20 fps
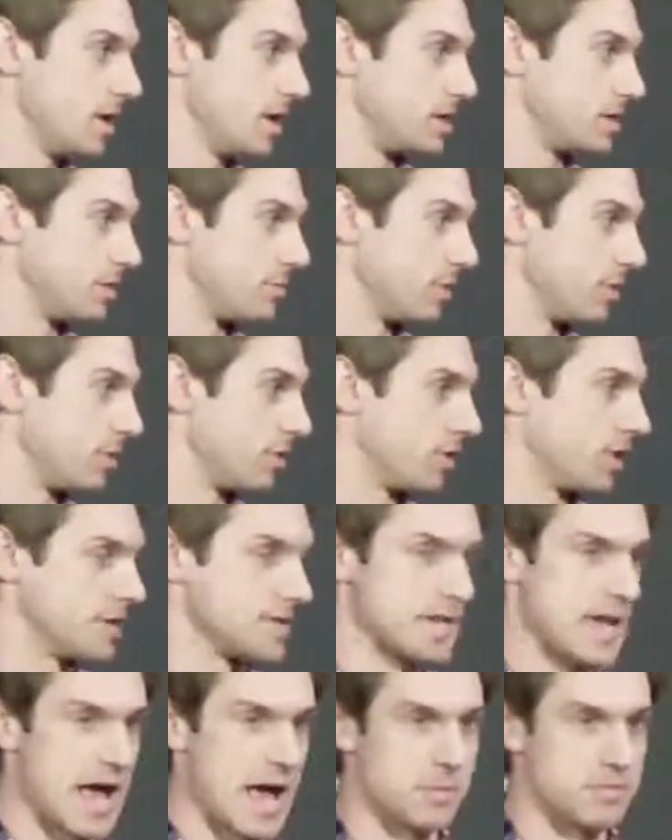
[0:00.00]
It's computer
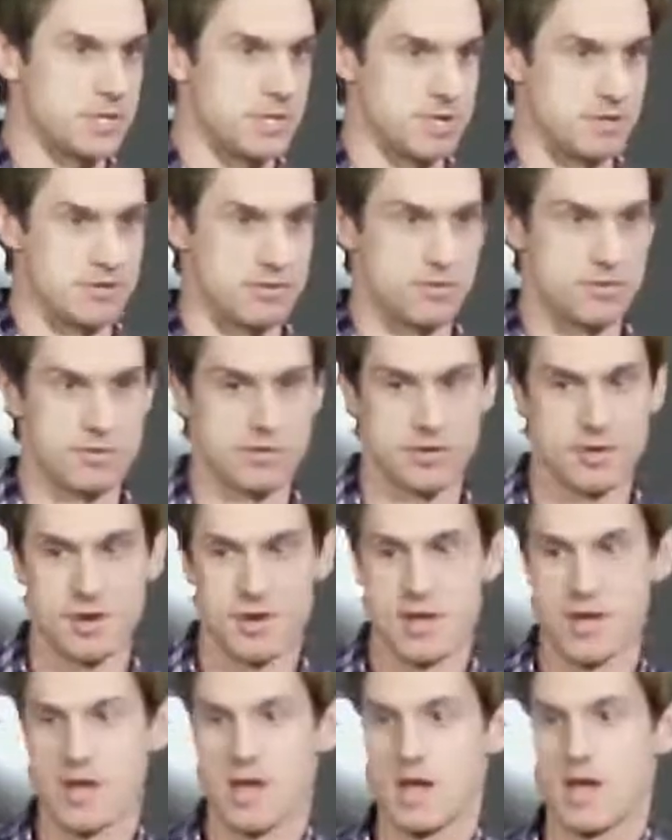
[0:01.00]
adaptive,
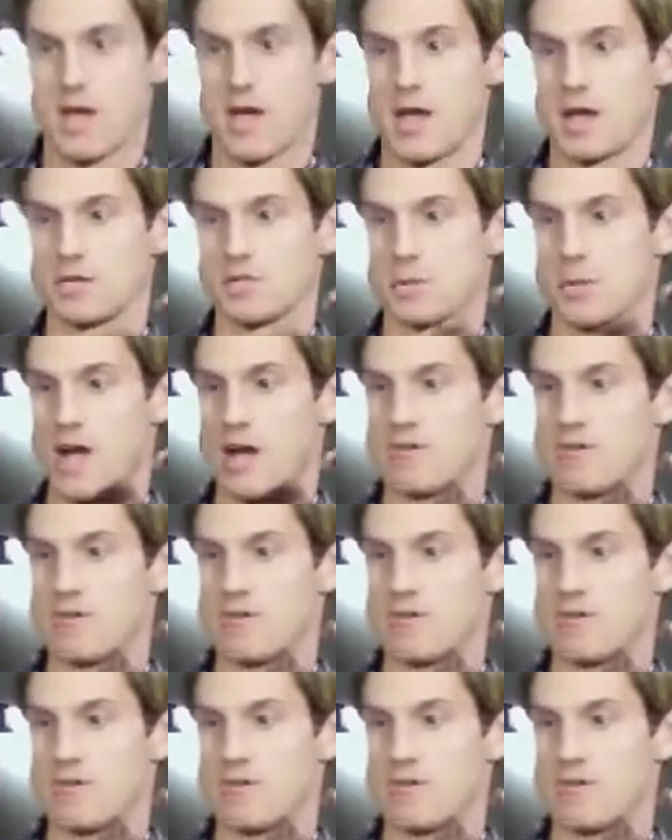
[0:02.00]
so